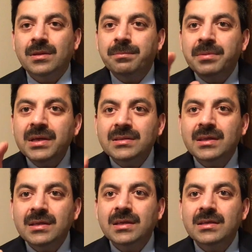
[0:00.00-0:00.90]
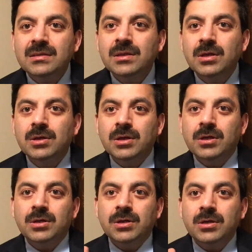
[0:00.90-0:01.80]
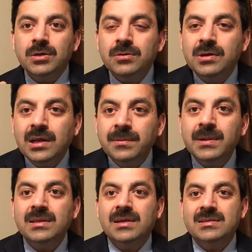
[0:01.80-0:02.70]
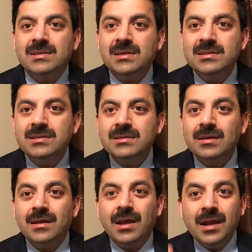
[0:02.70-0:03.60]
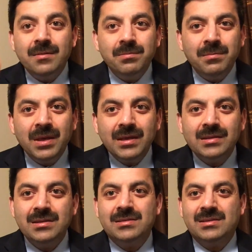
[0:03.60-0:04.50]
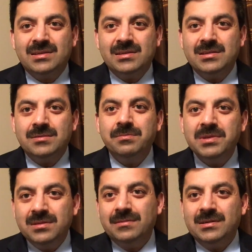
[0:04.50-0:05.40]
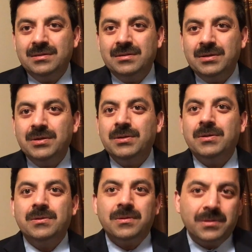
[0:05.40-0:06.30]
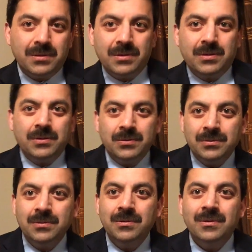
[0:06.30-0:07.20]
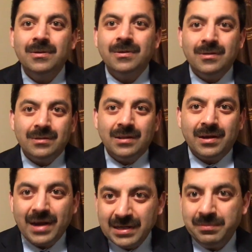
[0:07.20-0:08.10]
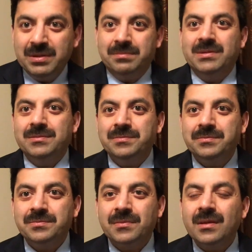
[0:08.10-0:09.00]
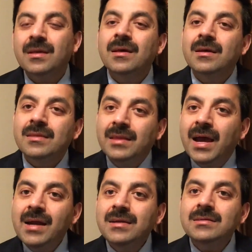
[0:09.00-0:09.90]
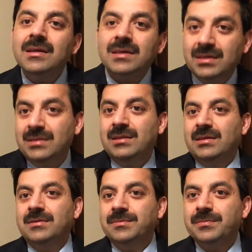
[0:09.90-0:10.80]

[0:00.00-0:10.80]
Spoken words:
The big thing is you deliver the results and make these results visible to the right people. That is the key thing.